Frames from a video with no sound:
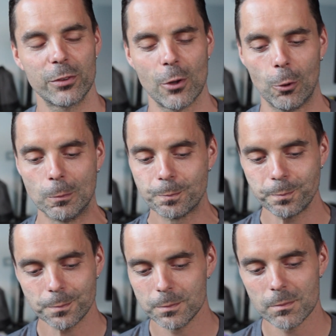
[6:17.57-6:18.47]
So
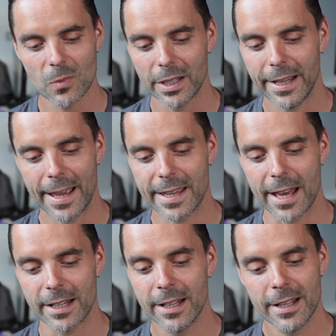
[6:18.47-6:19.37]

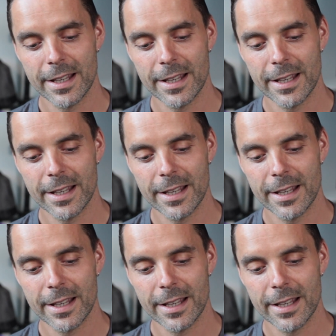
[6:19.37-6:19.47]
again,